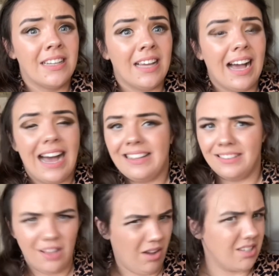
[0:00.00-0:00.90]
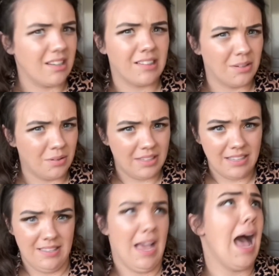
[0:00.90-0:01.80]
and not include
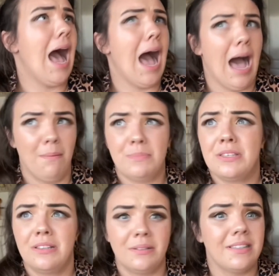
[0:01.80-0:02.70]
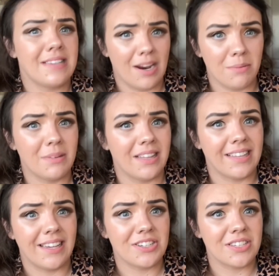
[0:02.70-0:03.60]
these absolutely terrible
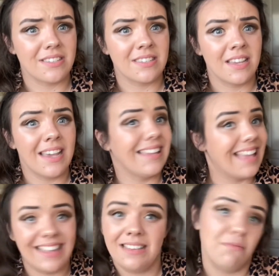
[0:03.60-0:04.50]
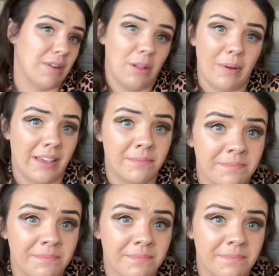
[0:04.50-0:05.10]
allegations in any real way.